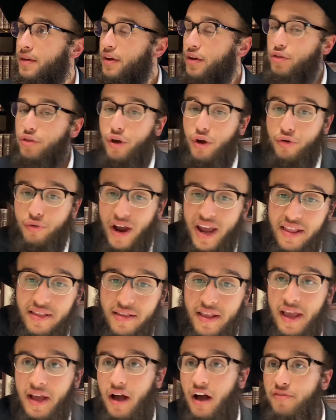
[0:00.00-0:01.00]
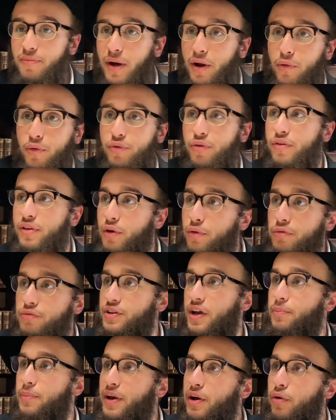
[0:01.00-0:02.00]
the greatening of Malchuto, the Kutcha
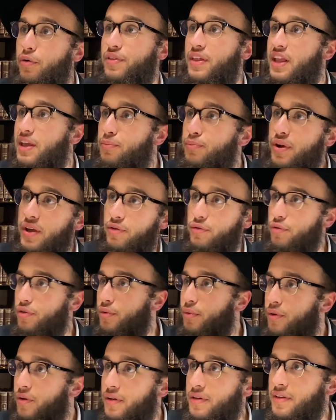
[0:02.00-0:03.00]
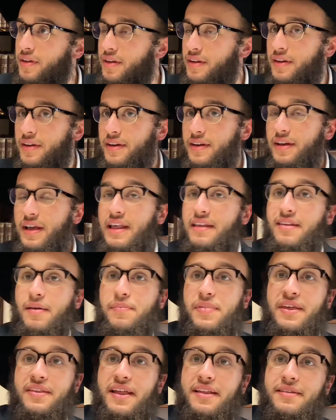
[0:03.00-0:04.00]
Beruch that he brings to the world, is
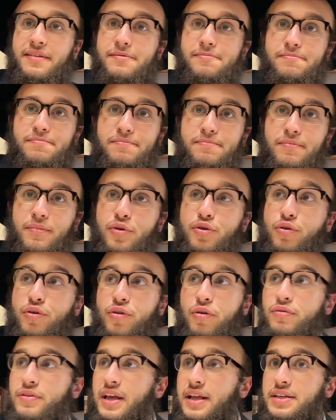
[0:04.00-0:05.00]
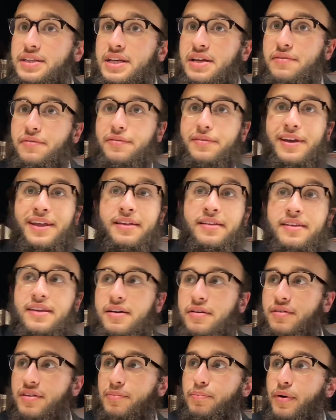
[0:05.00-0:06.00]
something that you can only achieve in
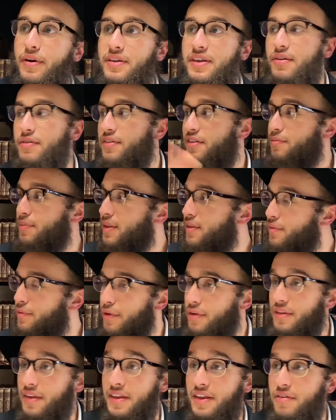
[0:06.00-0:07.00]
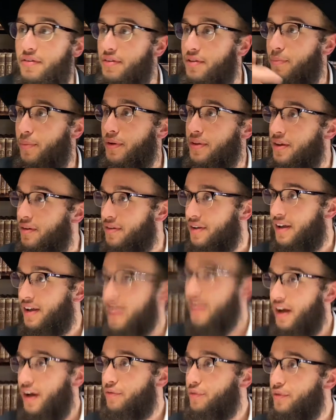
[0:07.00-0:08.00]
years upon years of mitzvot, in years upon years
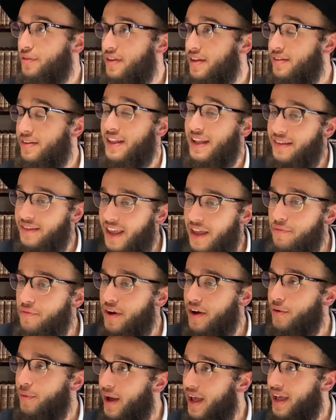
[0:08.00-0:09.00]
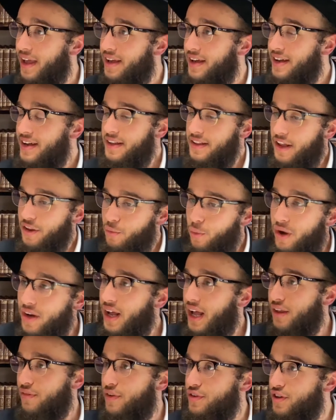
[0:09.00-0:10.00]
of good deeds. In that same very way that one
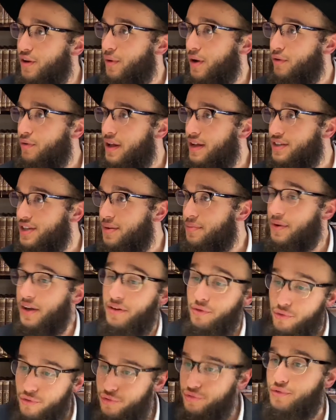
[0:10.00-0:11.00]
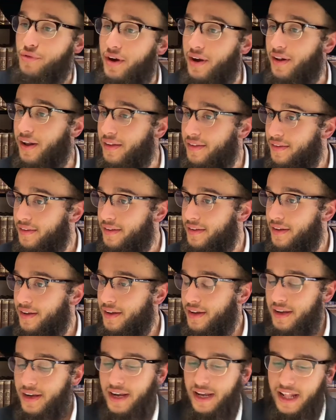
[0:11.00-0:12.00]
Chas Hashem Chilul Hashem can destroy a lot.
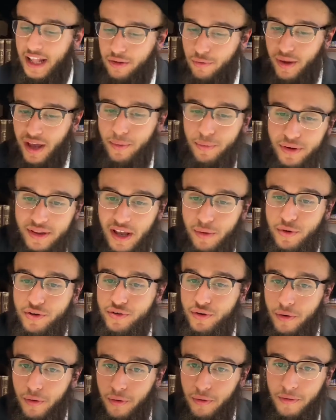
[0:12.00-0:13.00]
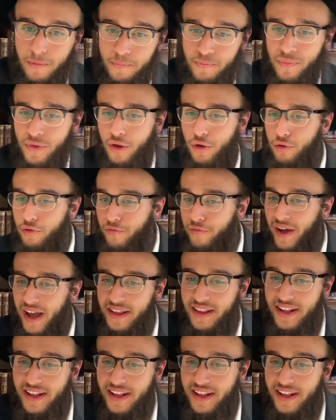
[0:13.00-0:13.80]
That's why, Rabbi, we should all Find